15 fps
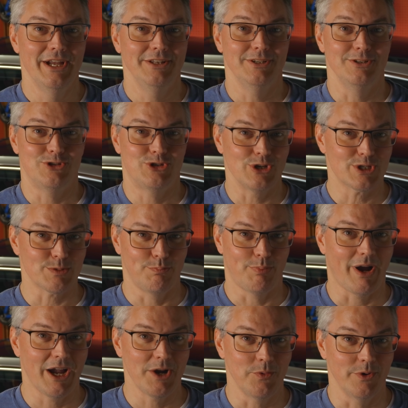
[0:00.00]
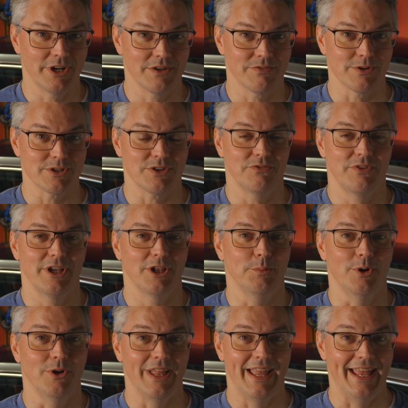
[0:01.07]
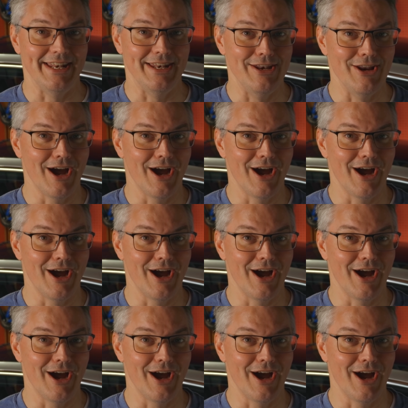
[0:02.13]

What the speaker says: to just buy whatever's available and